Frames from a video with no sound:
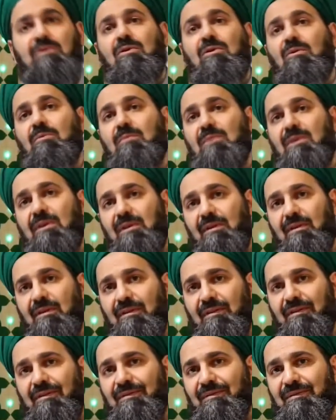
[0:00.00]
show me,
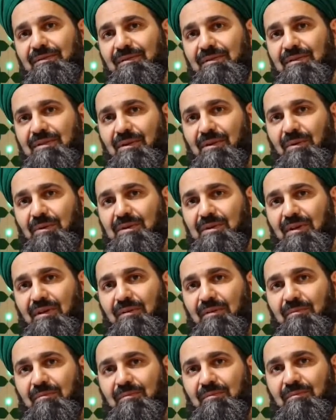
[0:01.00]
Sallallahu Alaihi
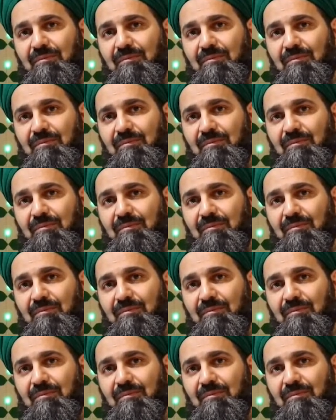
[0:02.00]
Wasallam?